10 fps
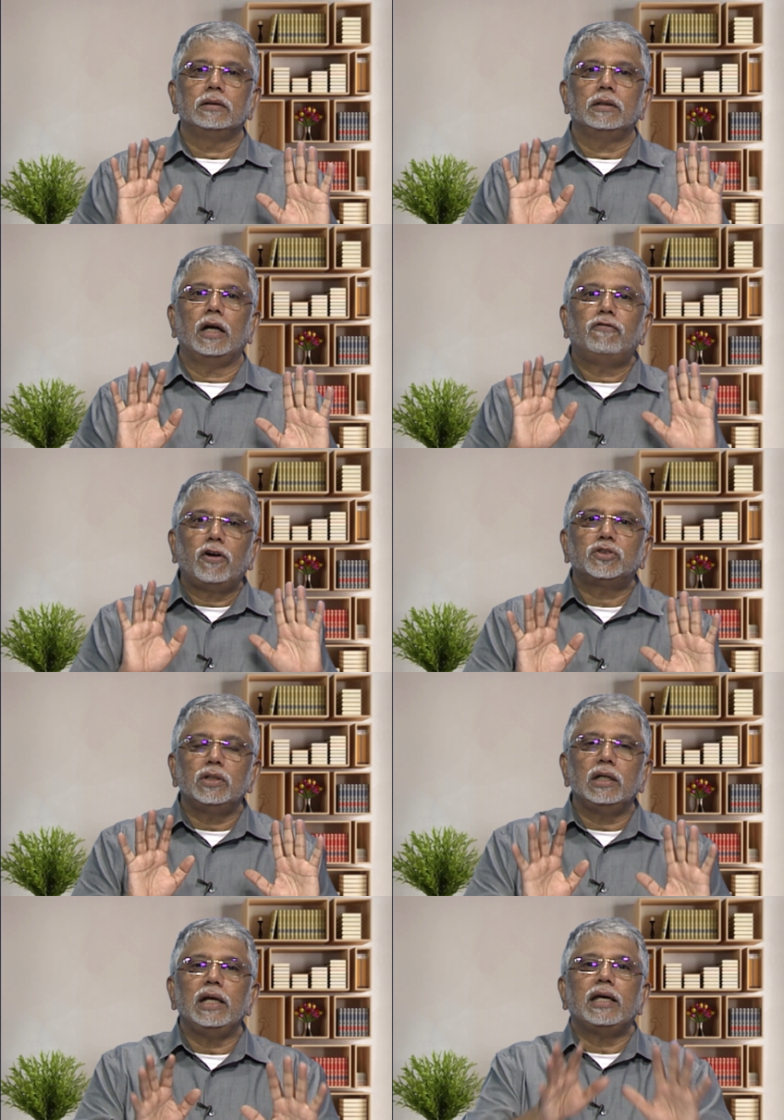
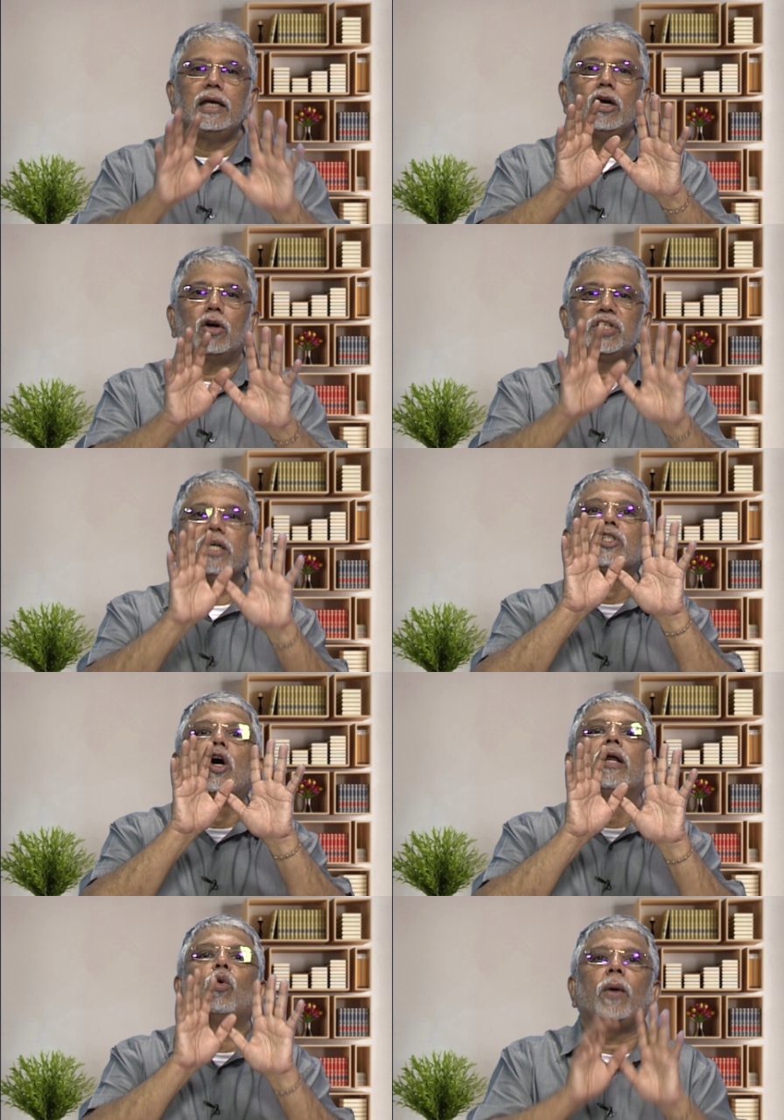Unfortunately, he or she is
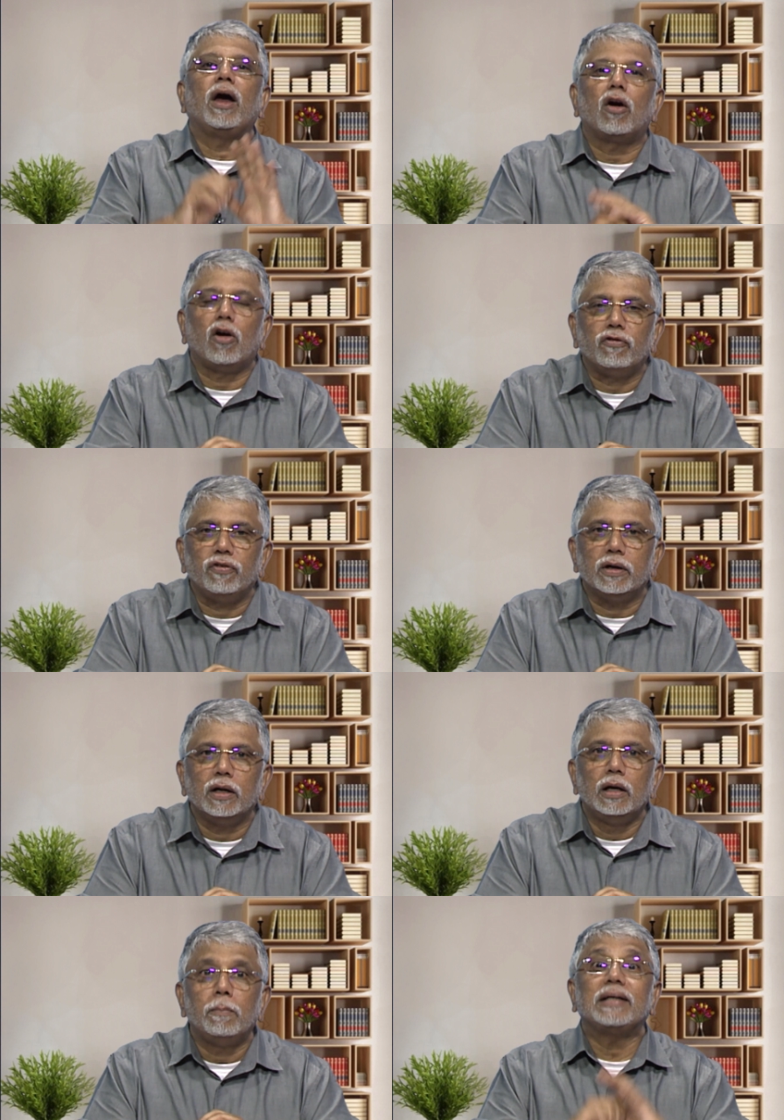not aware of it,
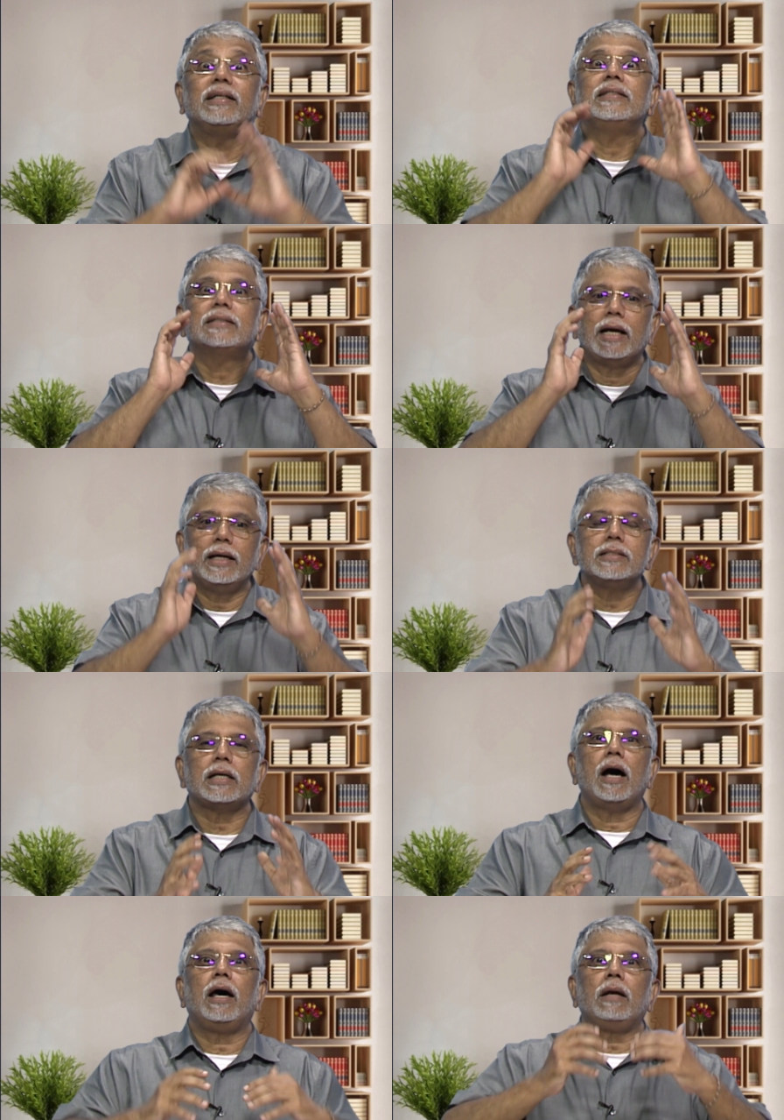but these signs
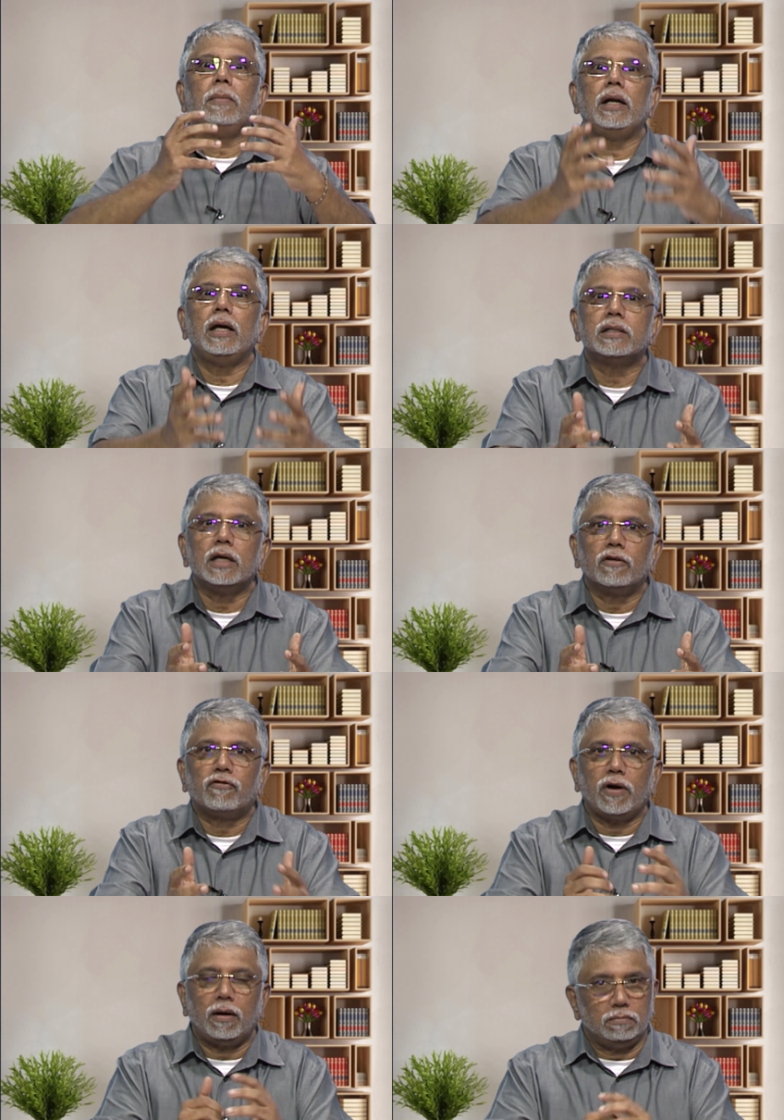are emanating
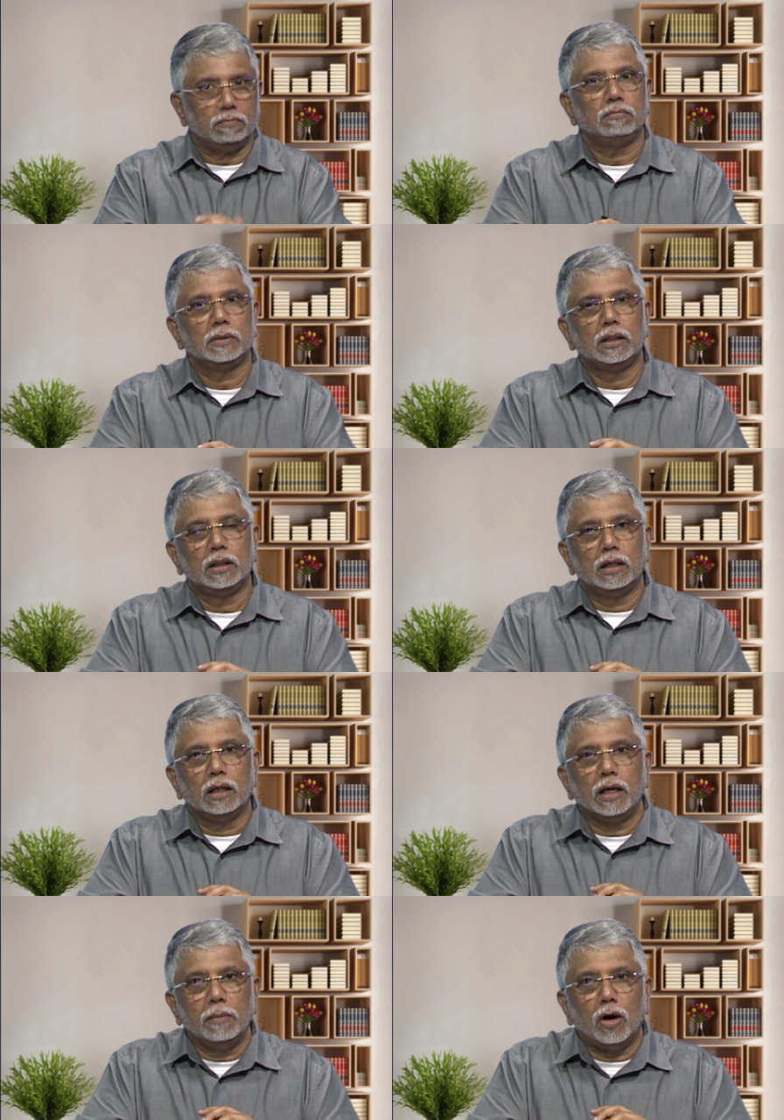from
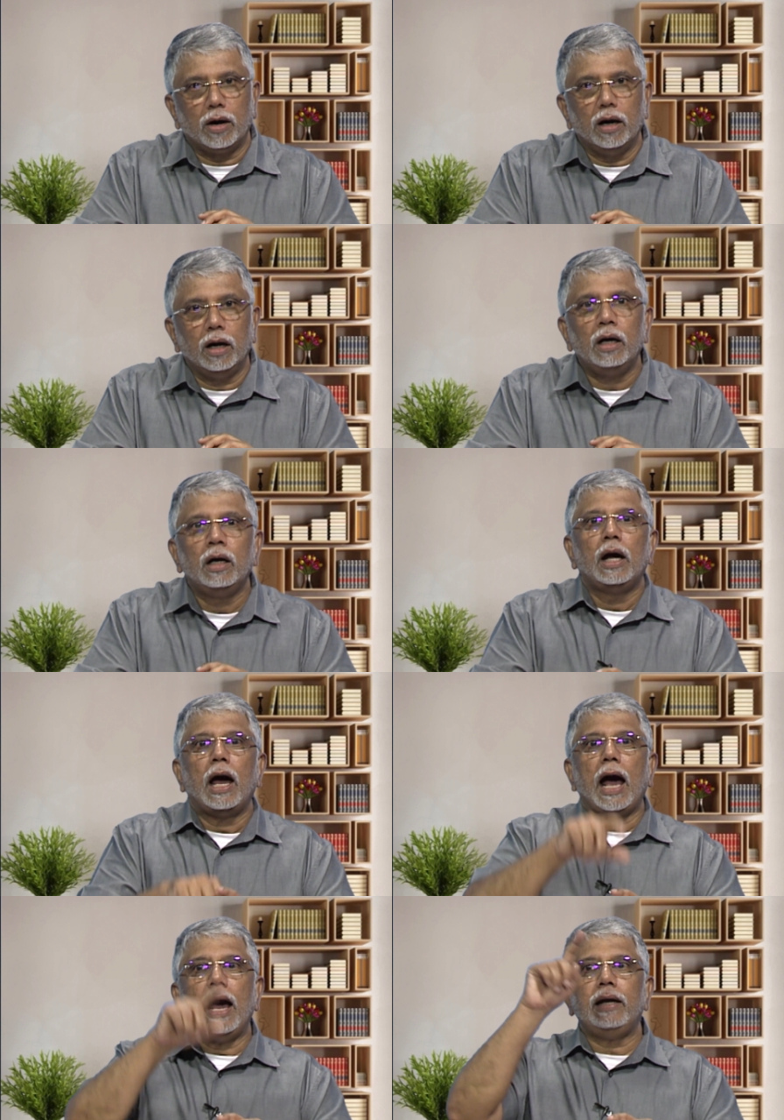him or her
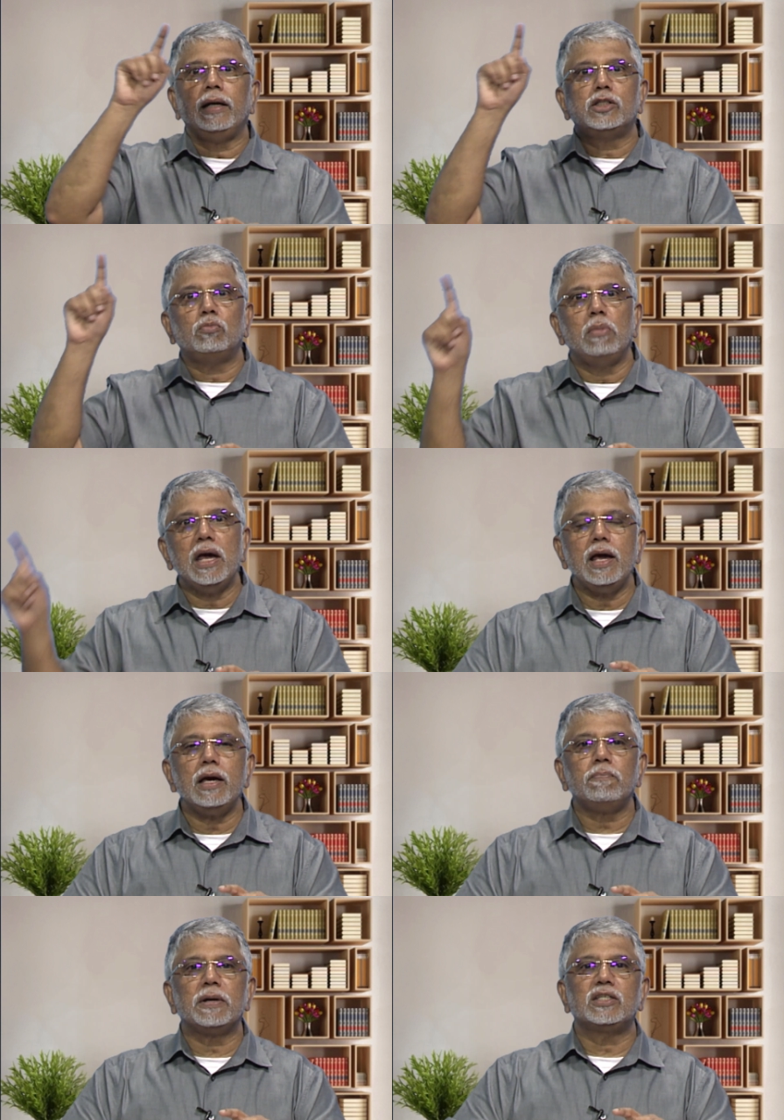and is
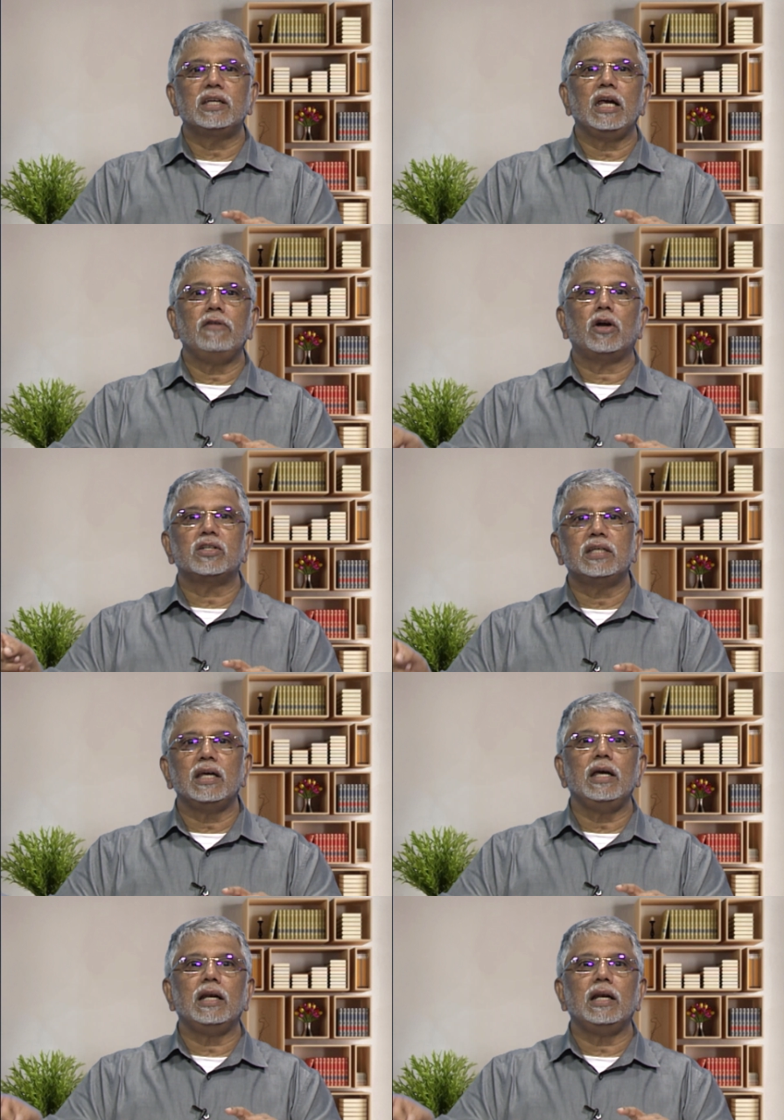being perceived or seen